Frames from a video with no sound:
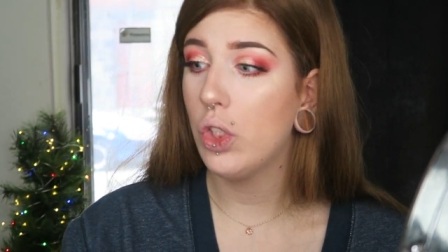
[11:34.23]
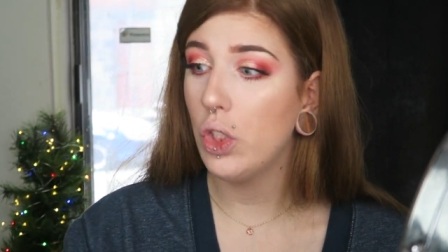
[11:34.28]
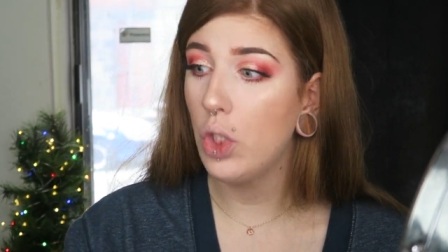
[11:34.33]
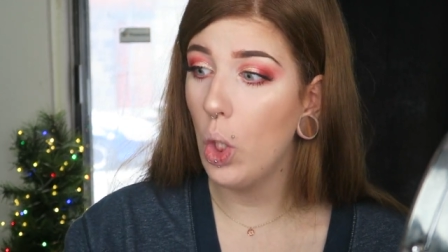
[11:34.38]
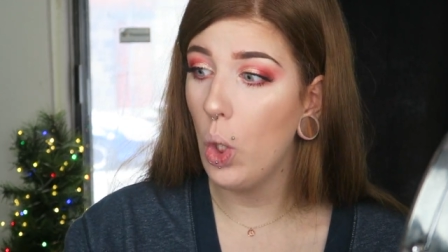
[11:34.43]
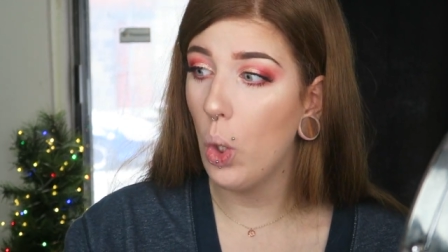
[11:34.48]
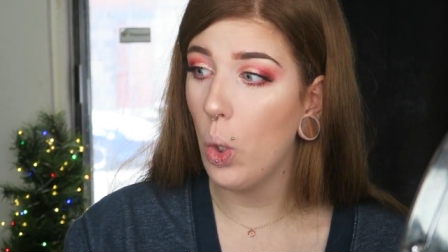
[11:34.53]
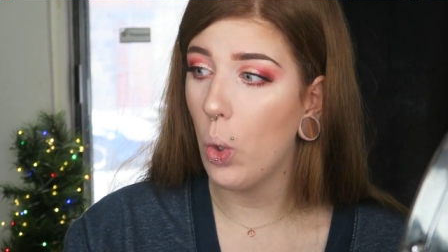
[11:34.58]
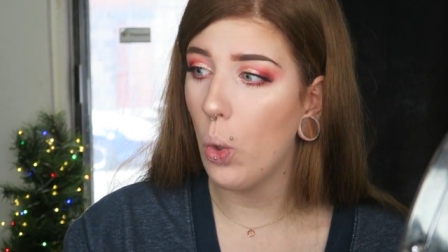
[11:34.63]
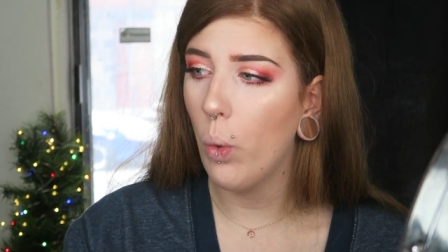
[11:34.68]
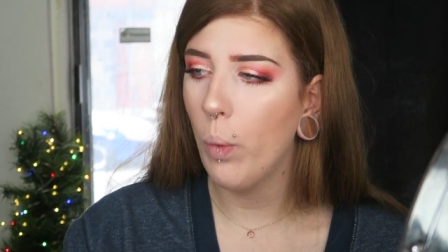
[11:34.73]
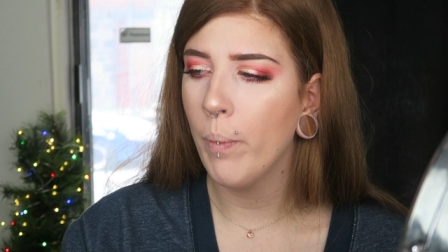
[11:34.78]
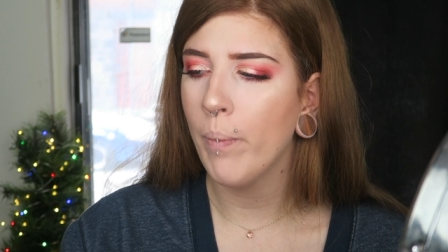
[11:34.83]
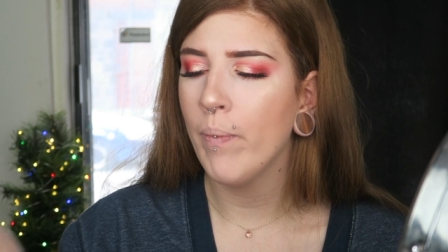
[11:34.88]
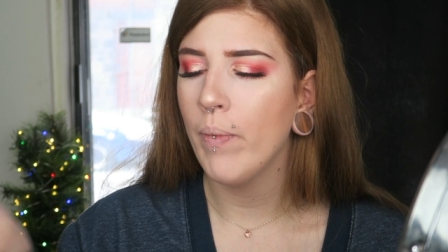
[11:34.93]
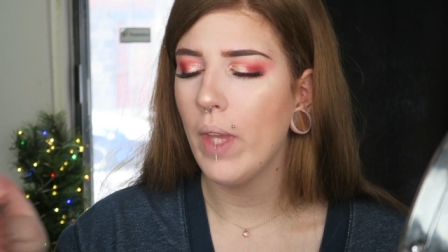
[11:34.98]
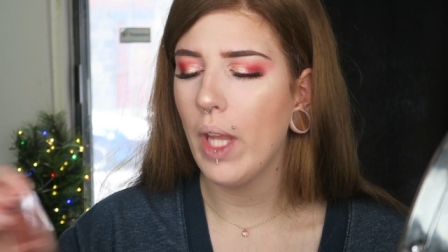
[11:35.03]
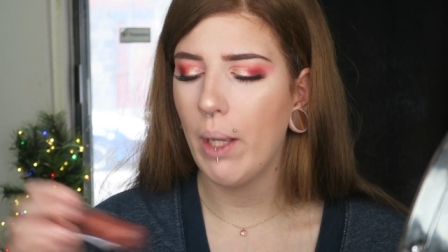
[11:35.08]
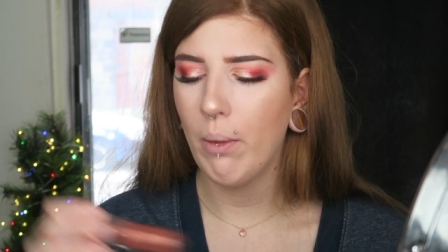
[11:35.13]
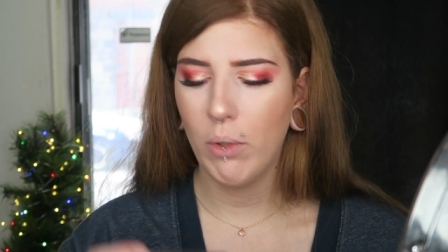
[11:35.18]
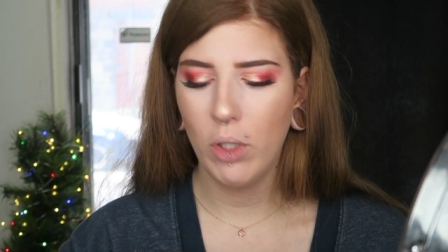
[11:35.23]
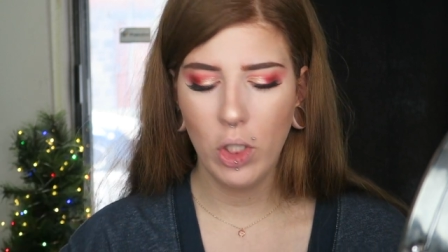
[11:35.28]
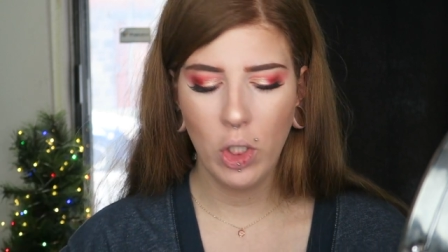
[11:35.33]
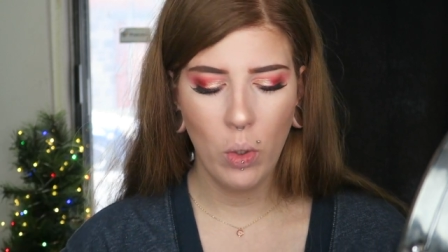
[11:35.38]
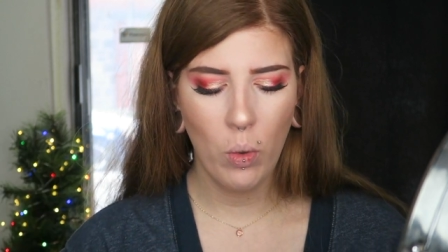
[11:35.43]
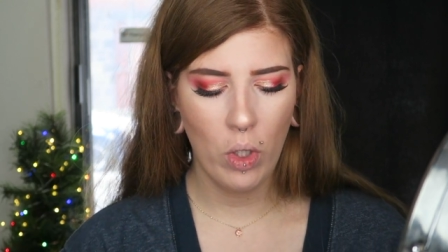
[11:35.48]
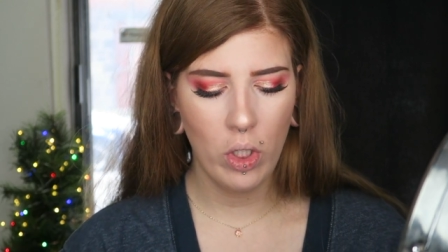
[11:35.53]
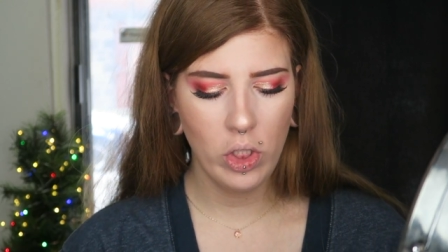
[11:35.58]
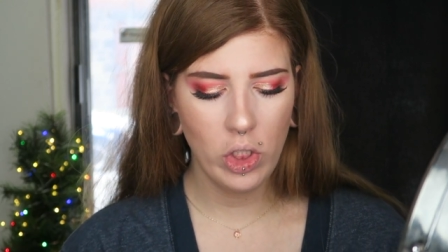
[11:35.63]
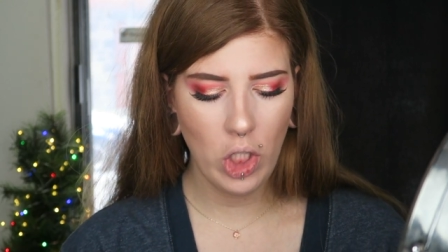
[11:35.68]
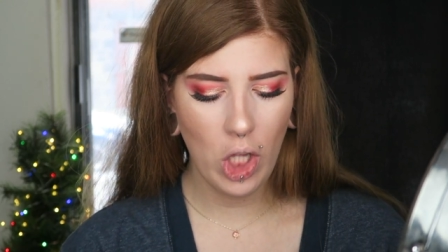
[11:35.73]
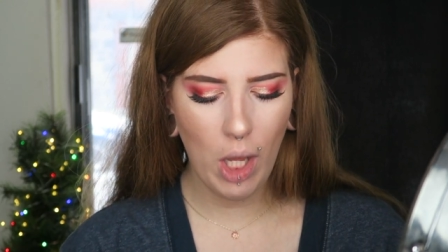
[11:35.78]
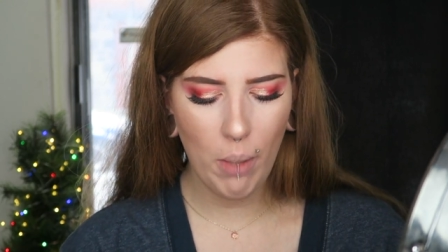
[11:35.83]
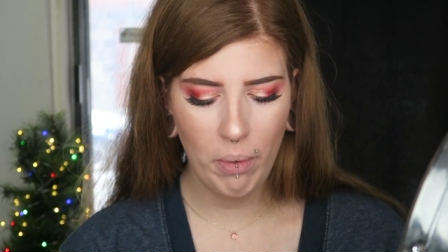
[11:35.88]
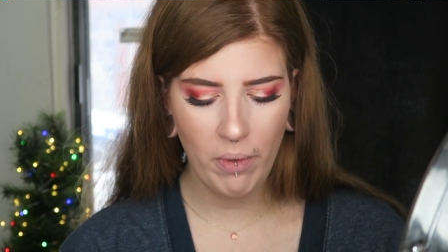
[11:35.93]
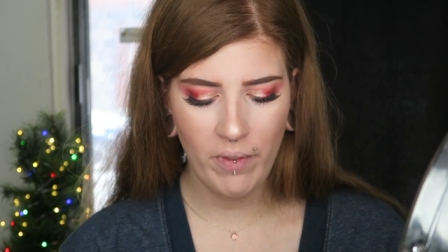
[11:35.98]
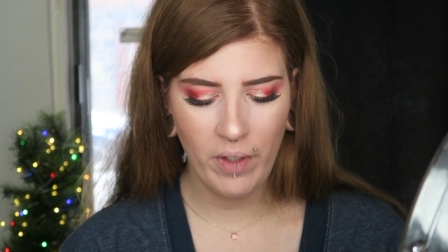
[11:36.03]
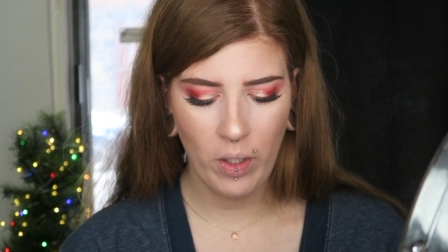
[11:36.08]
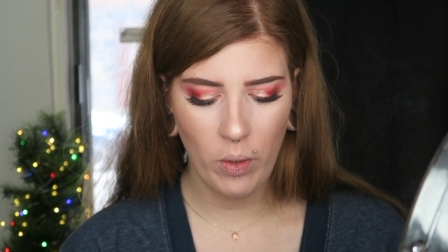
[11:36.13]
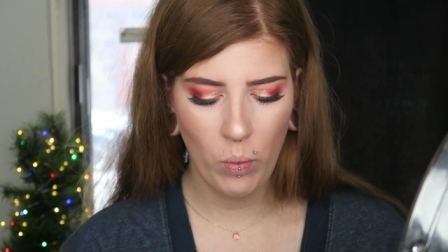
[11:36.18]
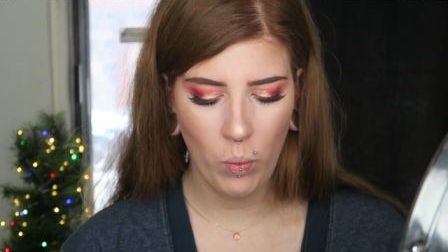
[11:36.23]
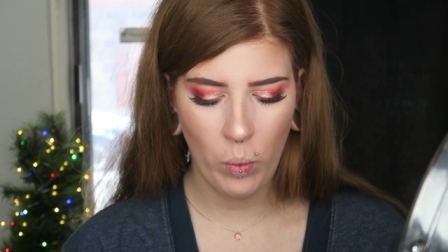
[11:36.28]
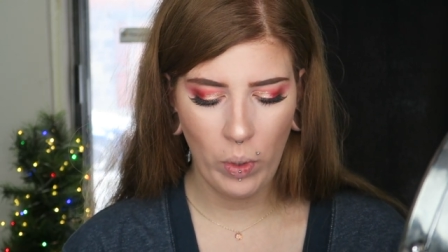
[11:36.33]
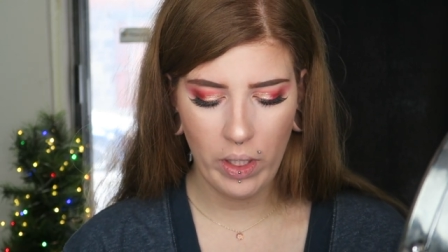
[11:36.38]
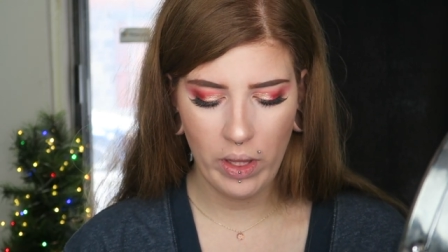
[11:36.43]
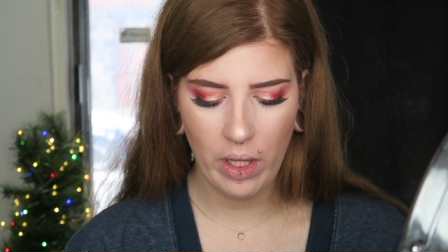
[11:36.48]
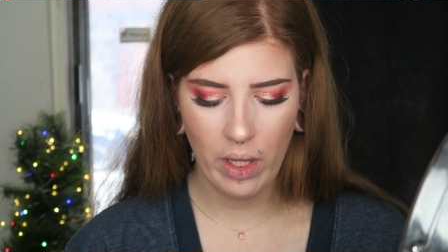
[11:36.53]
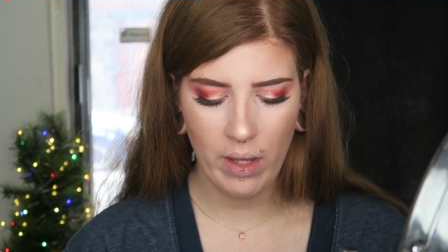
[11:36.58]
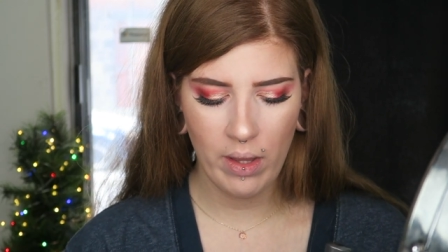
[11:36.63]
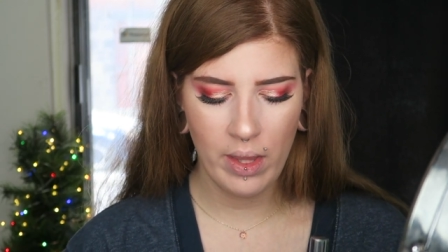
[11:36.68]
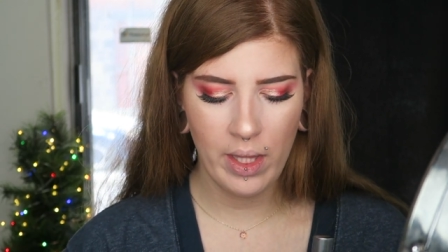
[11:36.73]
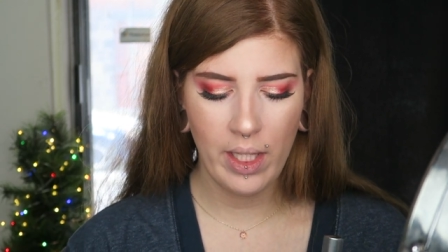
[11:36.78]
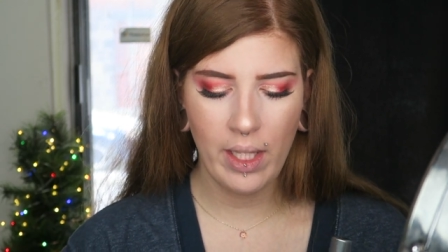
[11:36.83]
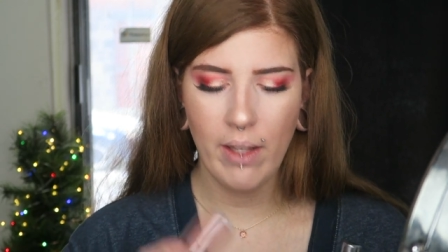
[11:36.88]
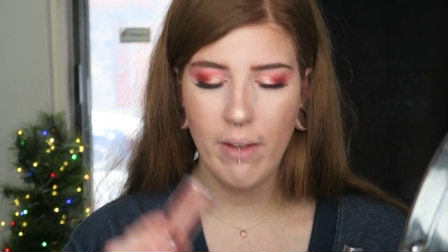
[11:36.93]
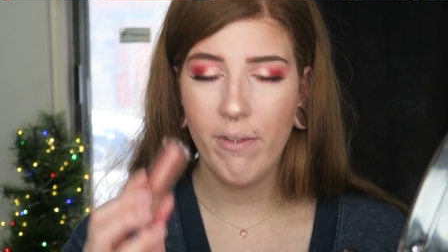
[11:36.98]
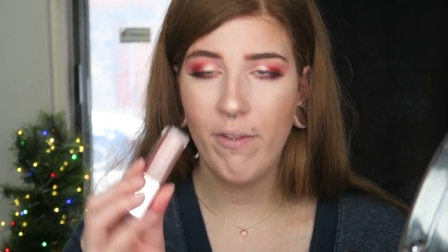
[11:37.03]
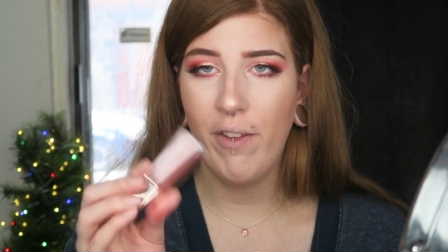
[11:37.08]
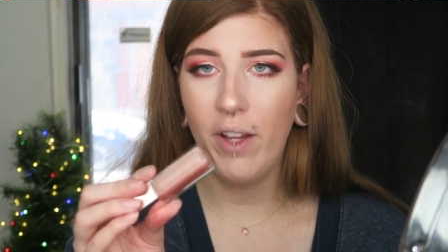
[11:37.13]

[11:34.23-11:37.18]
So I'm gonna go on top of it with the